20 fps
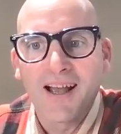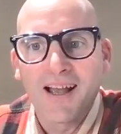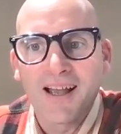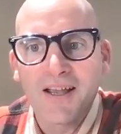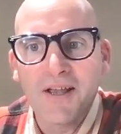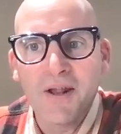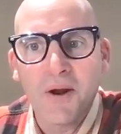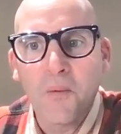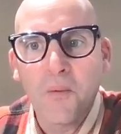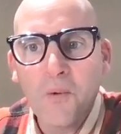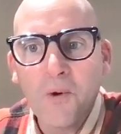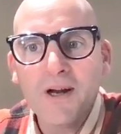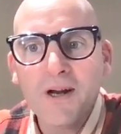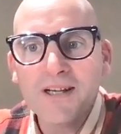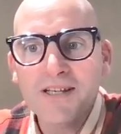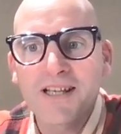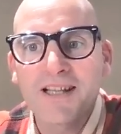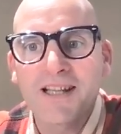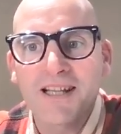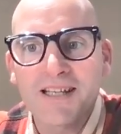You know, what
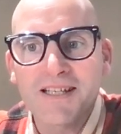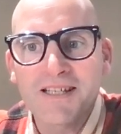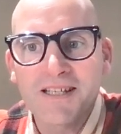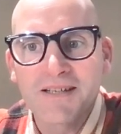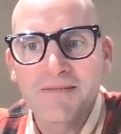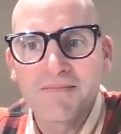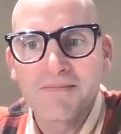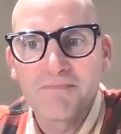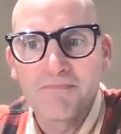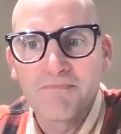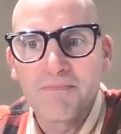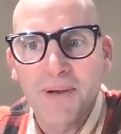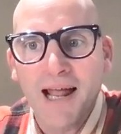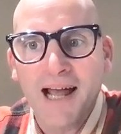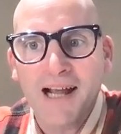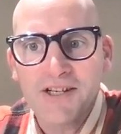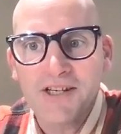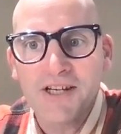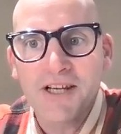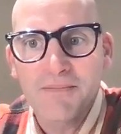is it that
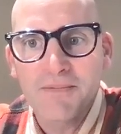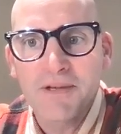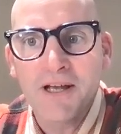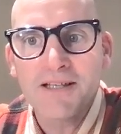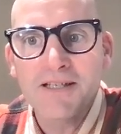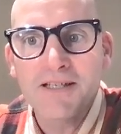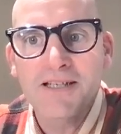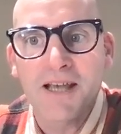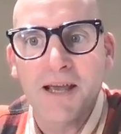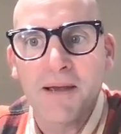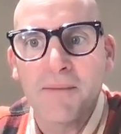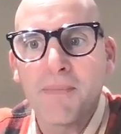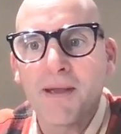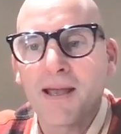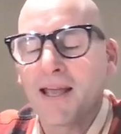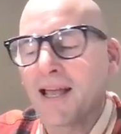Blacksheep does, Tim?